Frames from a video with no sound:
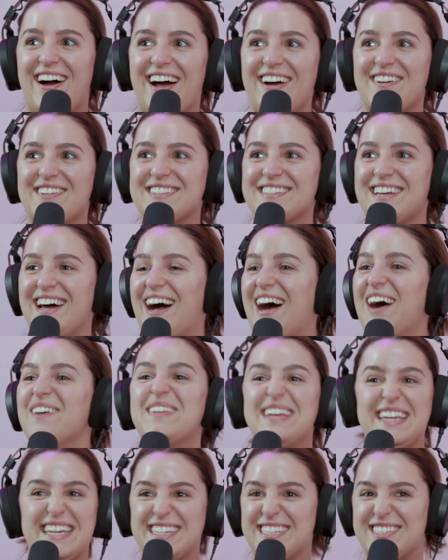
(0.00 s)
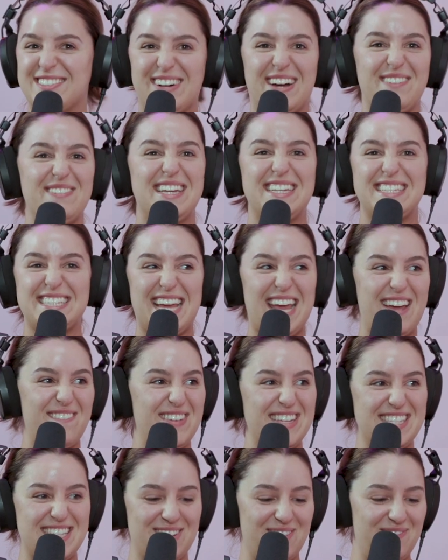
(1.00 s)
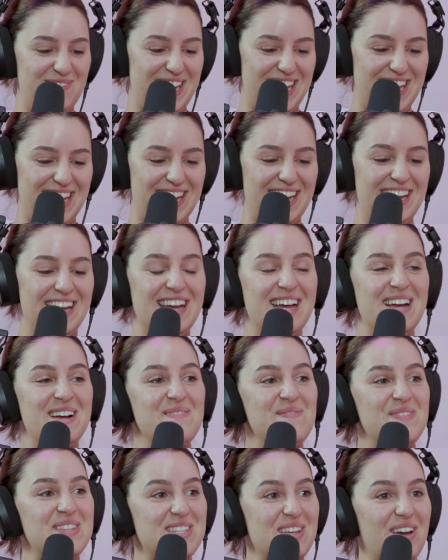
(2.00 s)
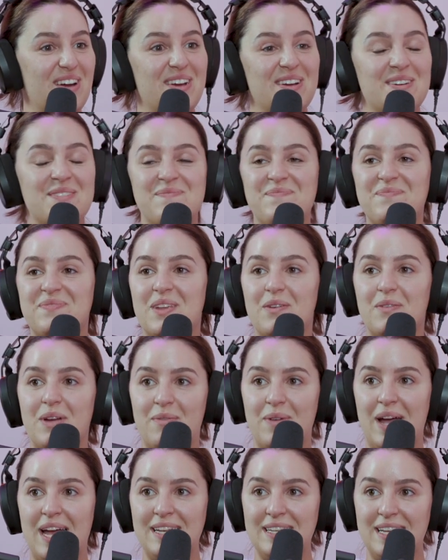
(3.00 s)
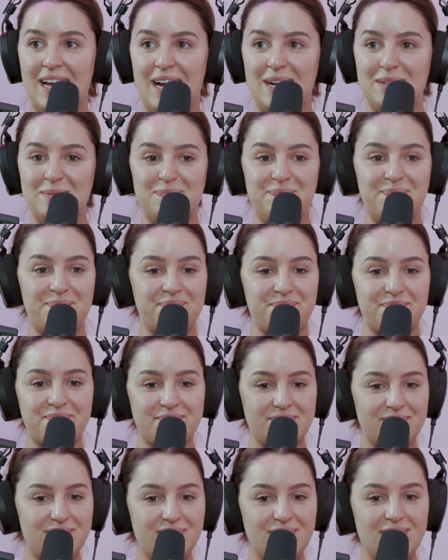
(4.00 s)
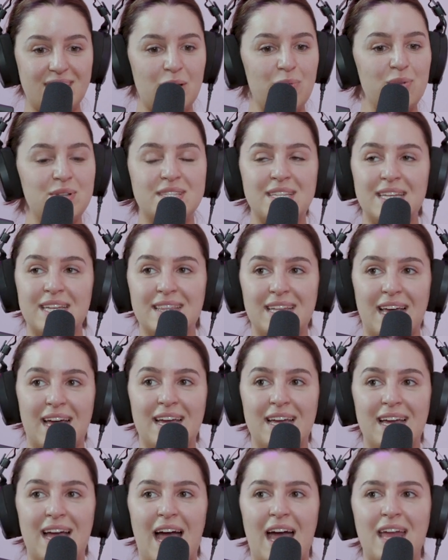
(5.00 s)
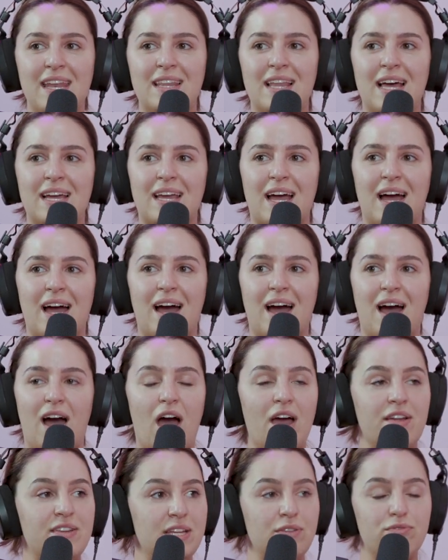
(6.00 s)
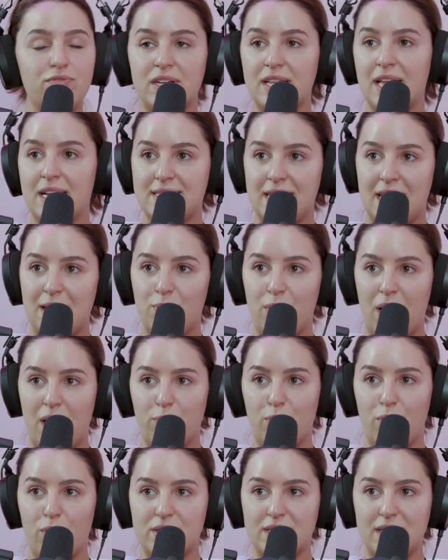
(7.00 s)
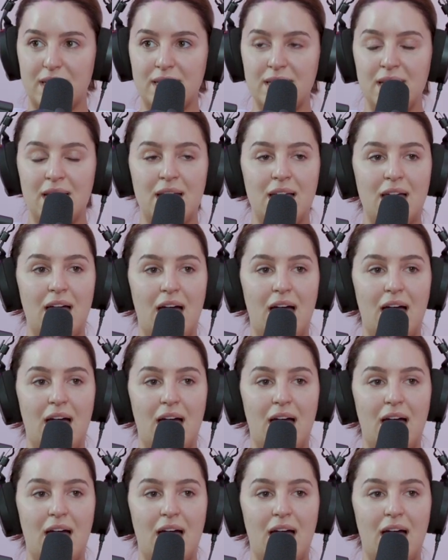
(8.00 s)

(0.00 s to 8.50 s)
I was like, I'm into every single bit here. So we went, we were sitting there, and like I didn't realize he had walked in.